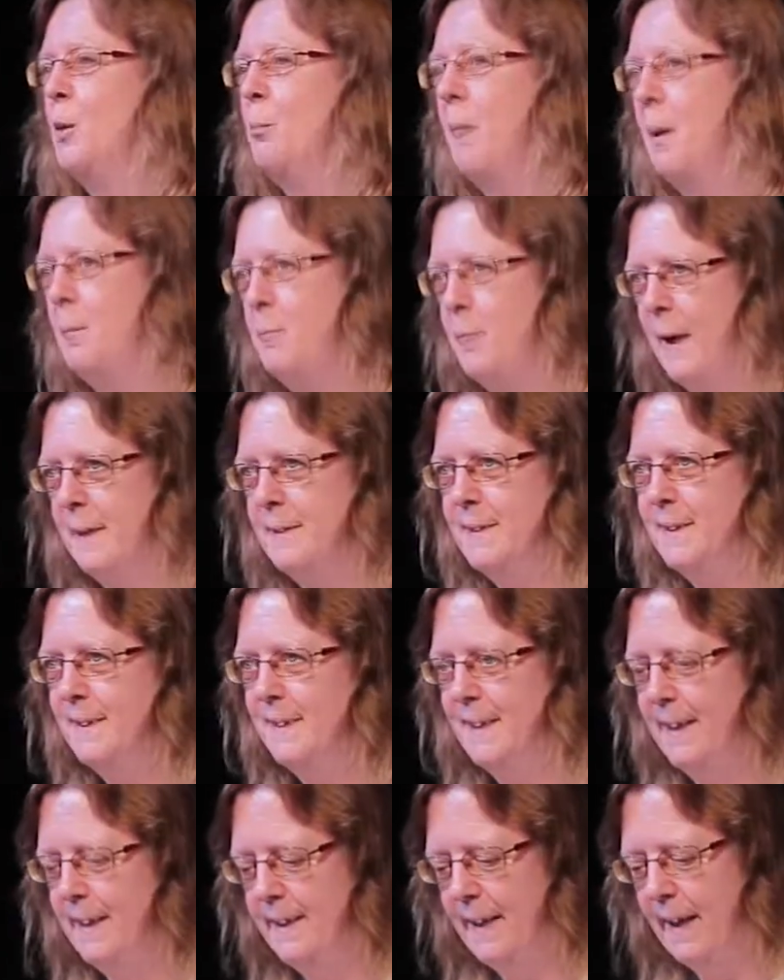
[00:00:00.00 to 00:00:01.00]
my
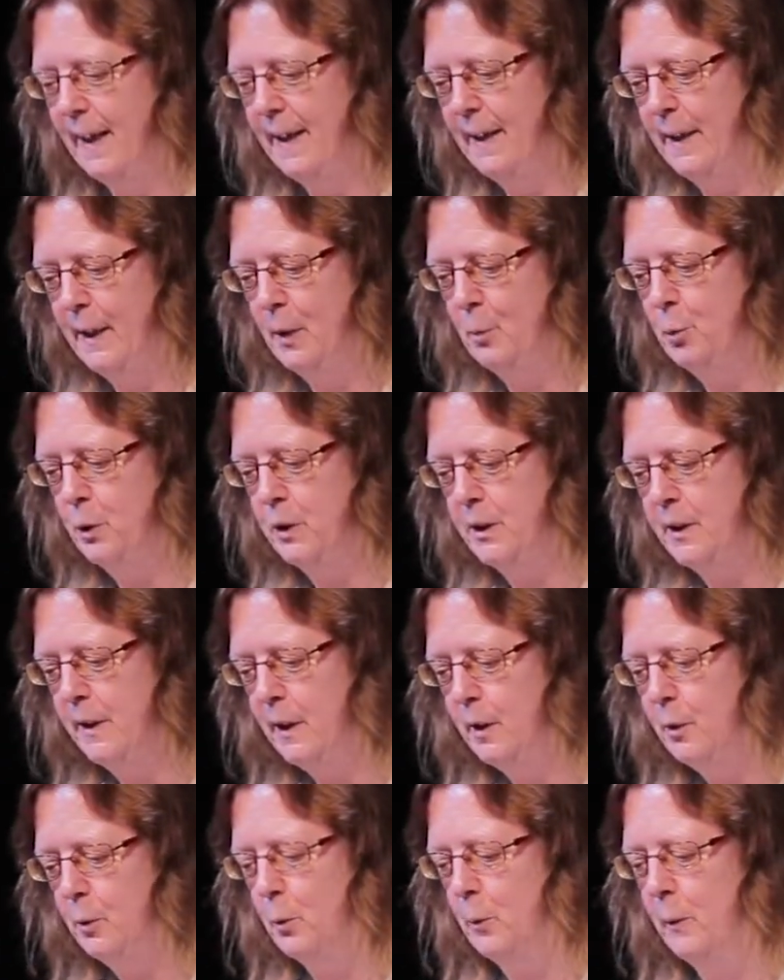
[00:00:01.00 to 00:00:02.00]
brother and I would
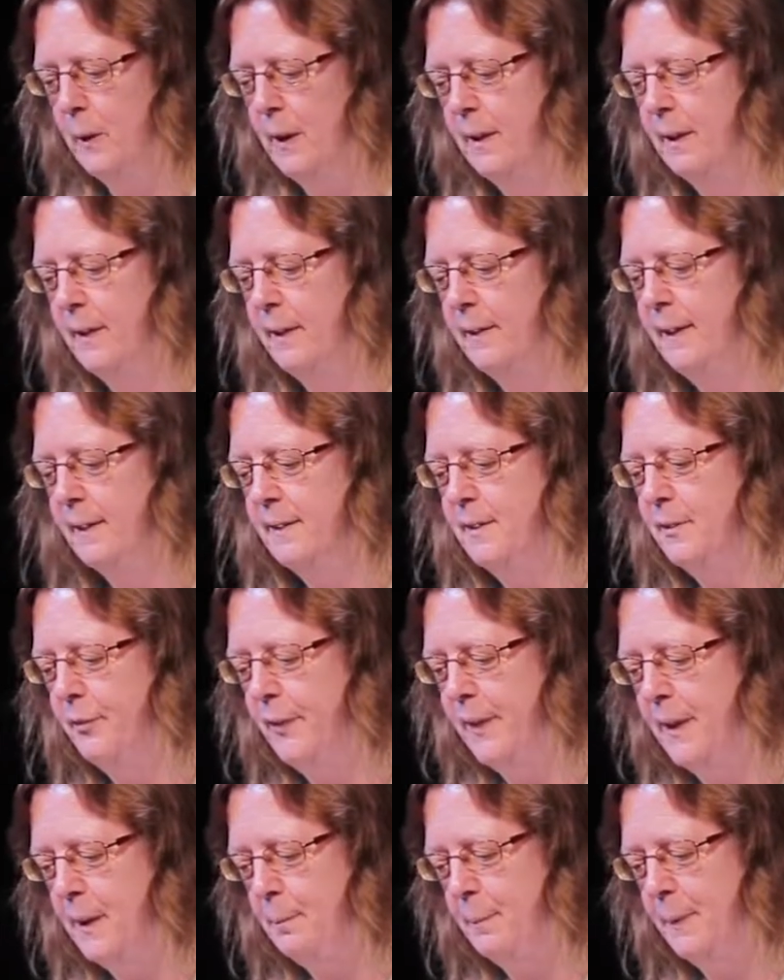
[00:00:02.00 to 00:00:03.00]
know that the
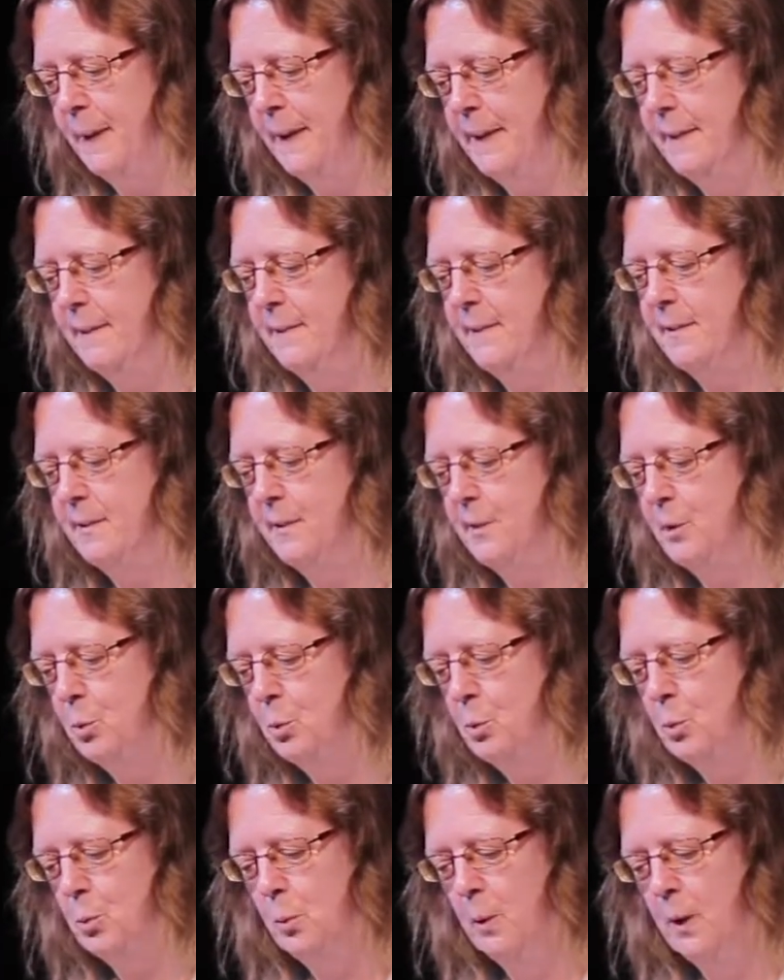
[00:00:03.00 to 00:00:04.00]
Philippines
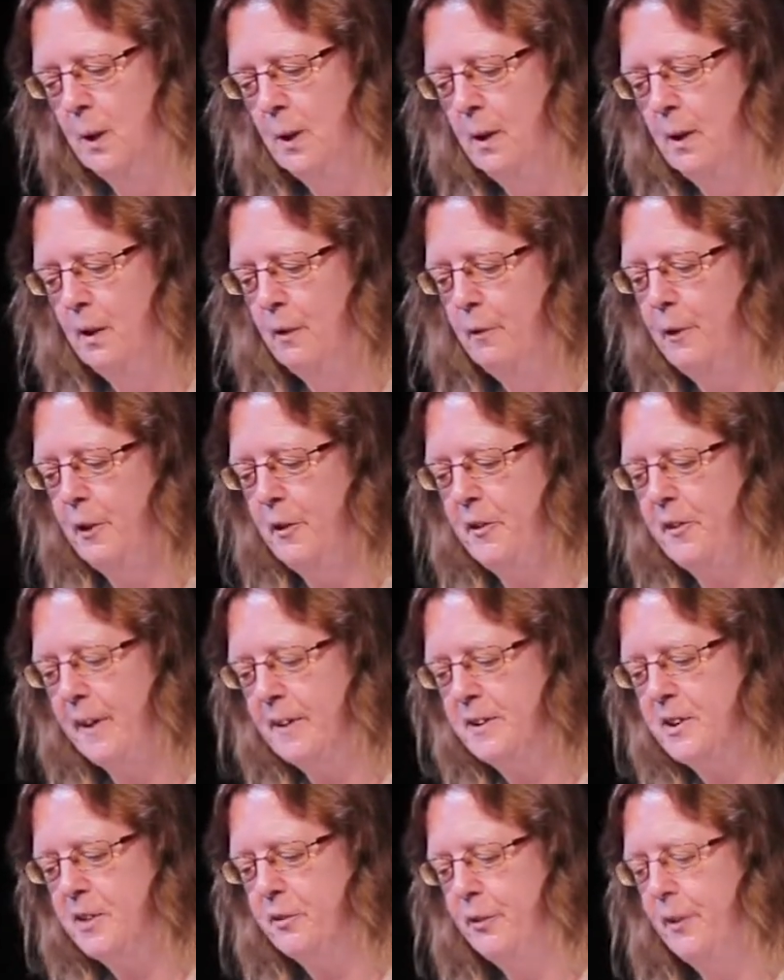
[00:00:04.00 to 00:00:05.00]
too were
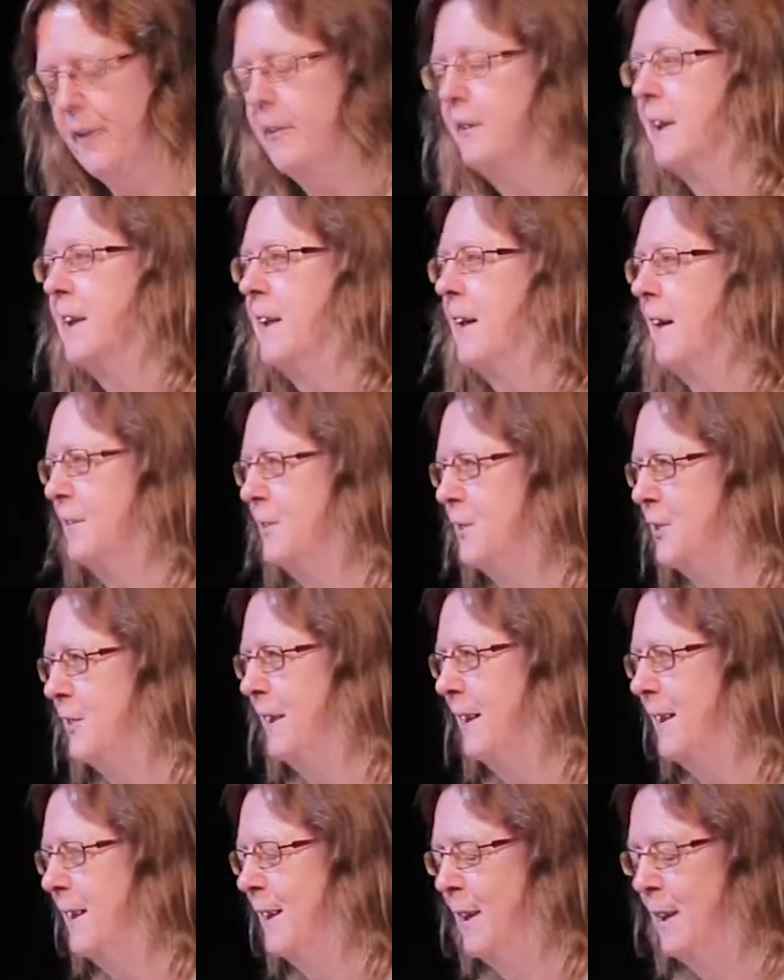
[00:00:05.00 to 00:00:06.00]
such a foreign
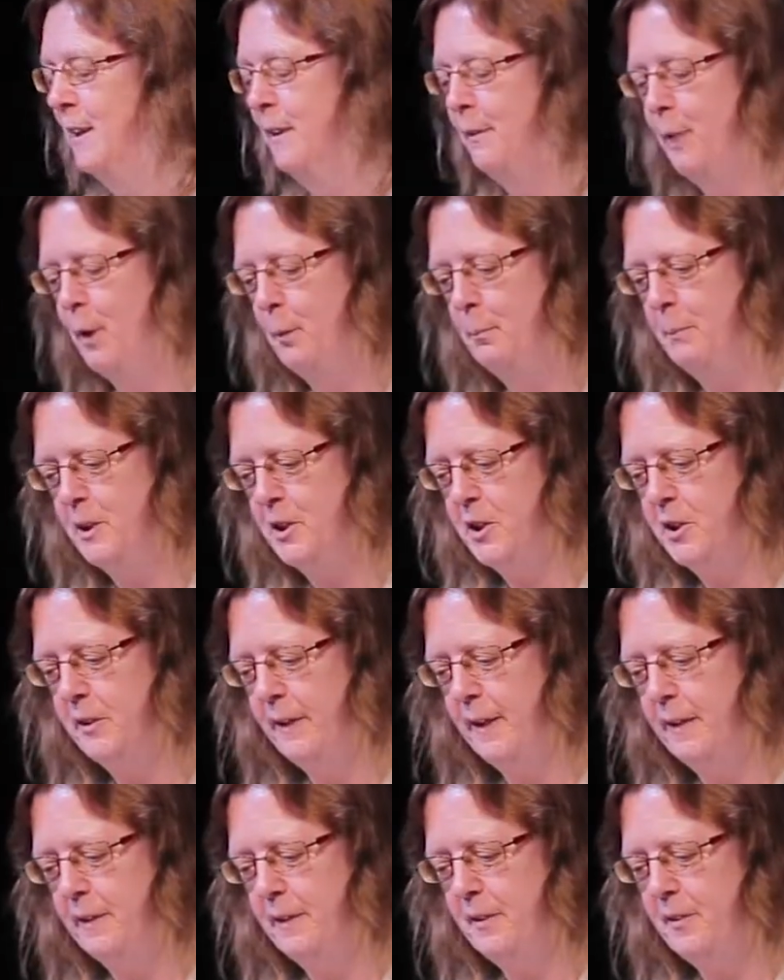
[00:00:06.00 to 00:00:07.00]
country where
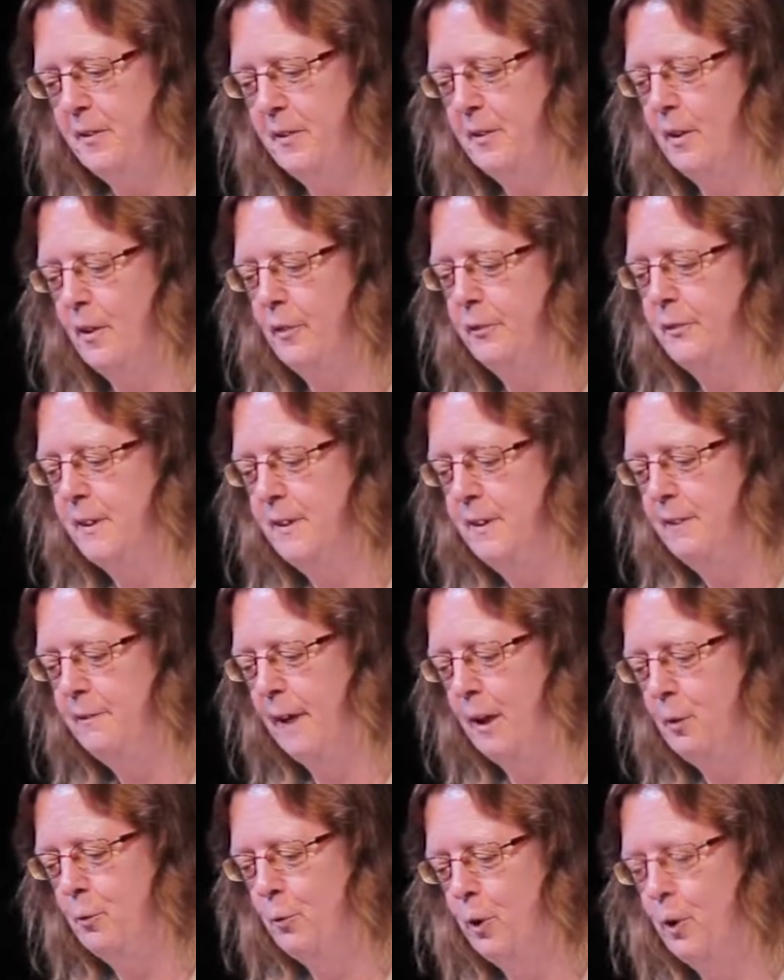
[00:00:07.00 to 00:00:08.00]
missionaries of the
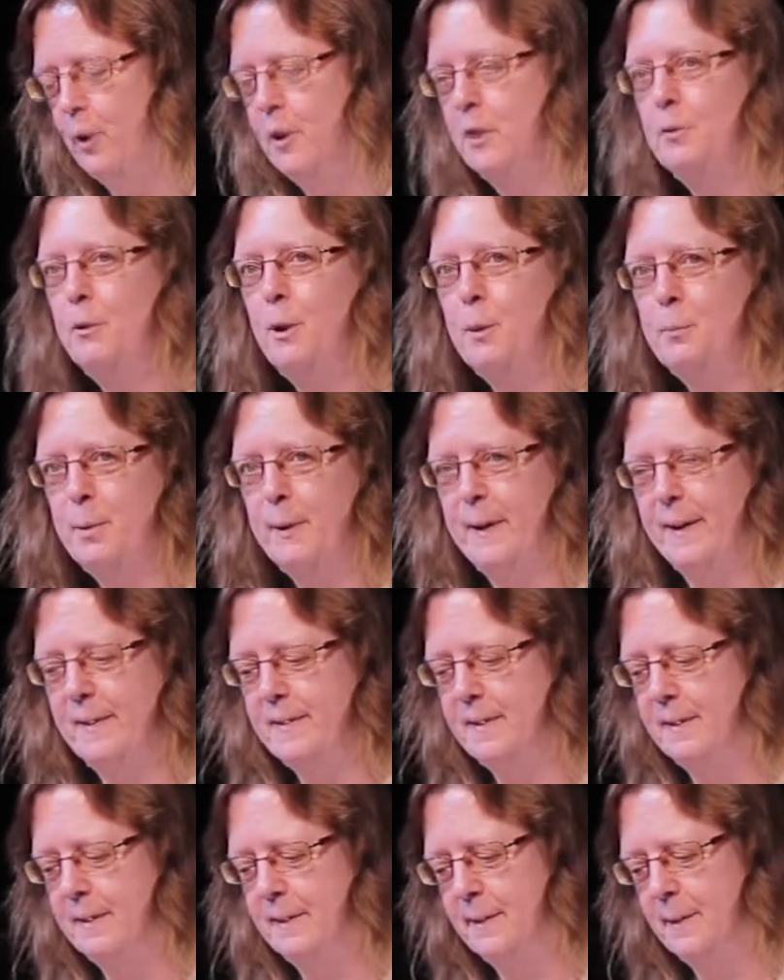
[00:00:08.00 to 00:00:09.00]
Divine Word were
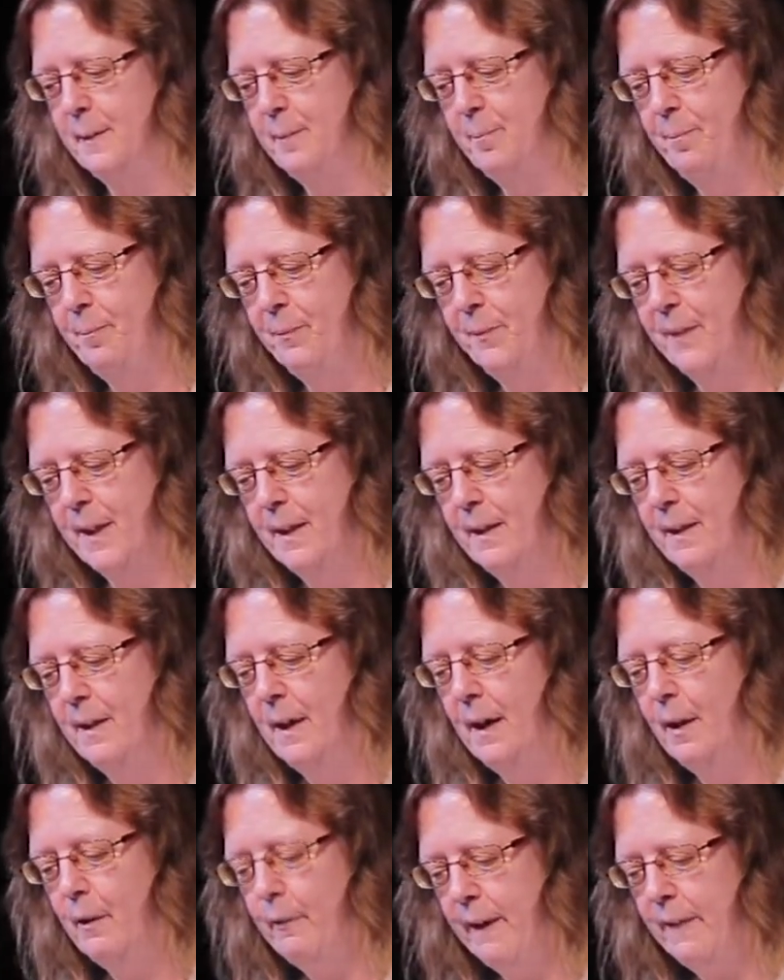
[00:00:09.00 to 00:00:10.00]
present.
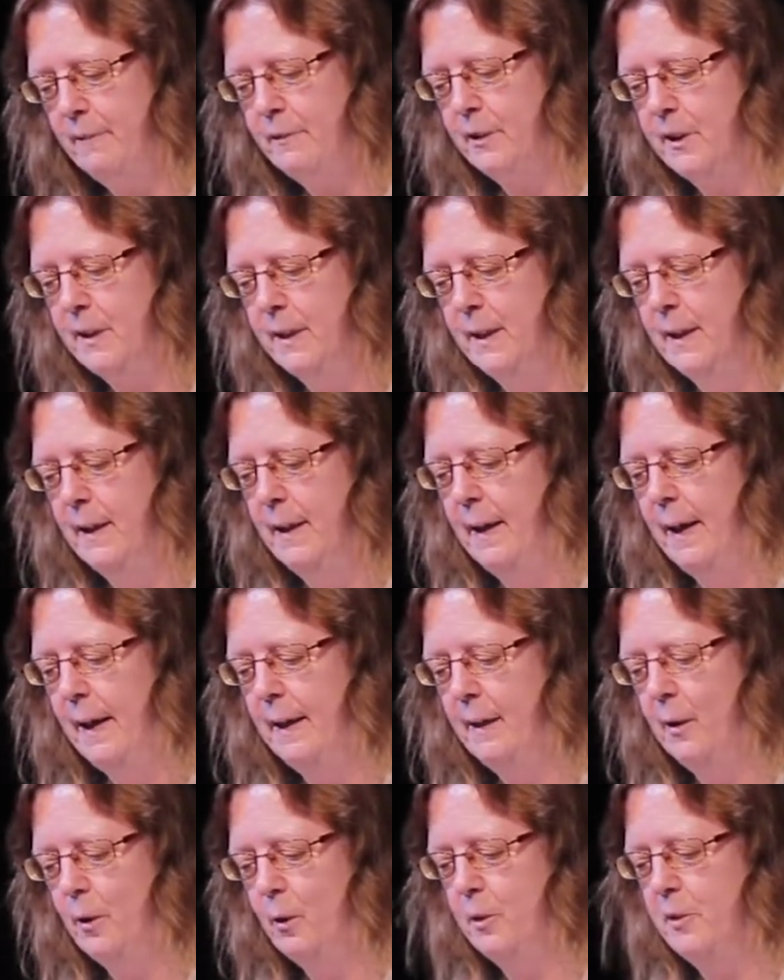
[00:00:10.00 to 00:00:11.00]
However,
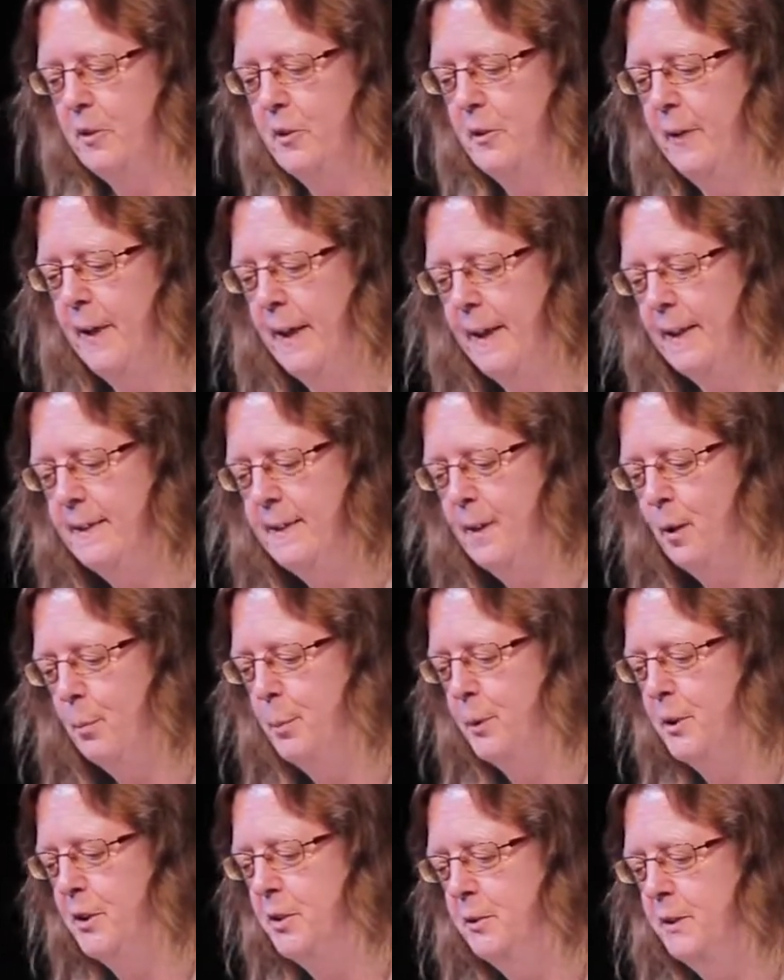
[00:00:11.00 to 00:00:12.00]
I also had the
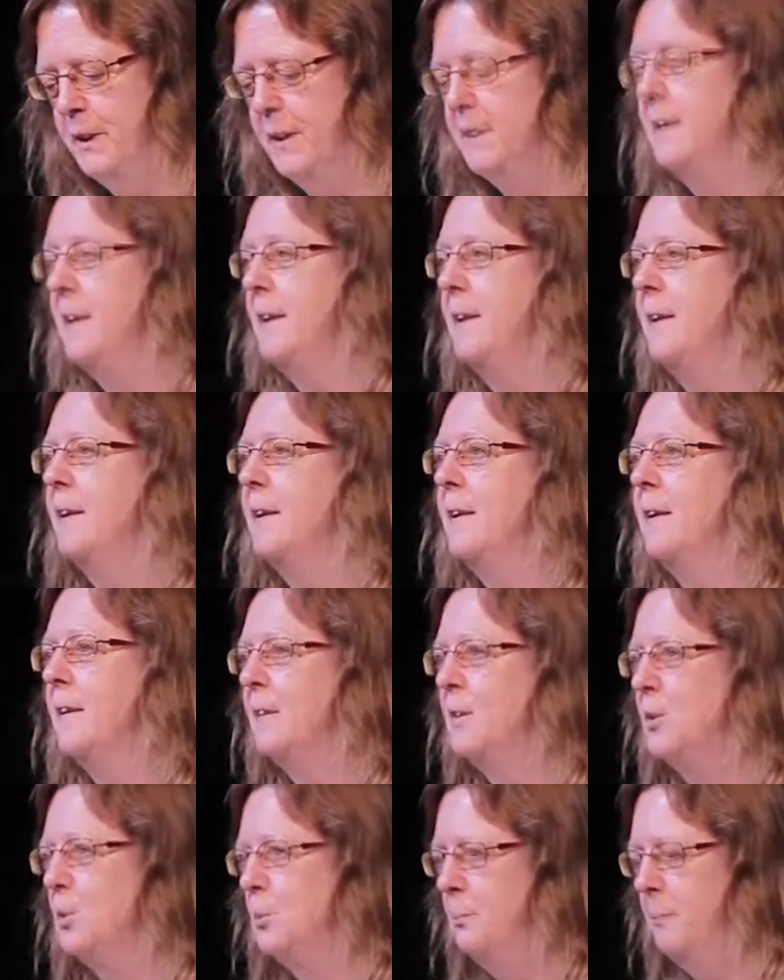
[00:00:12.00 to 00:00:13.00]
opportunity
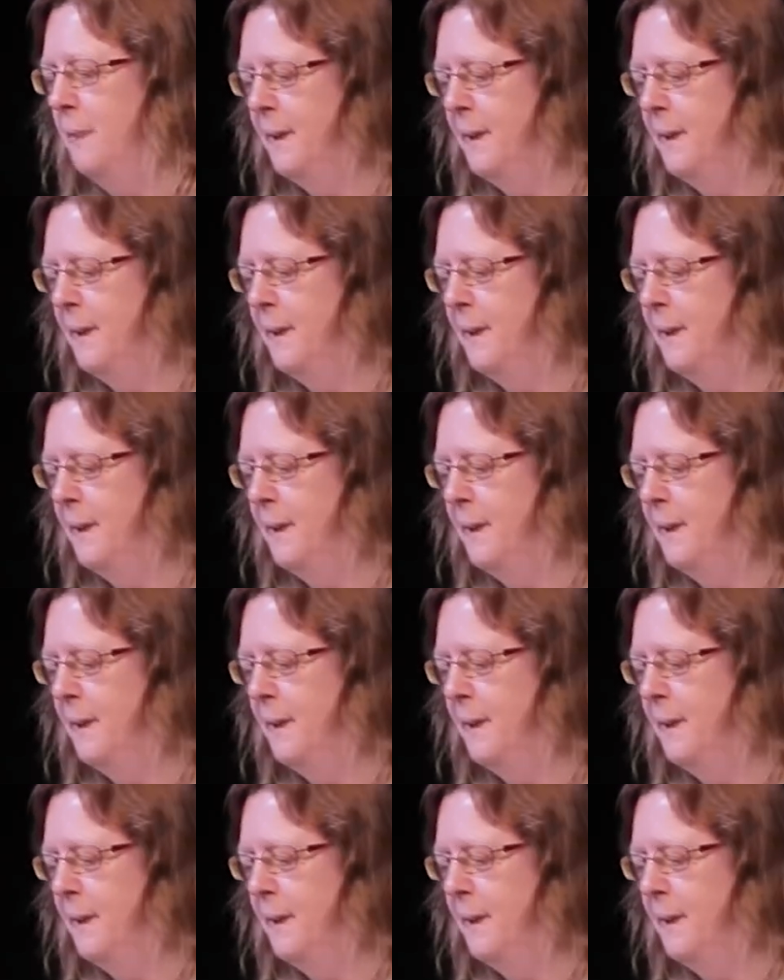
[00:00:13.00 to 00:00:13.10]
to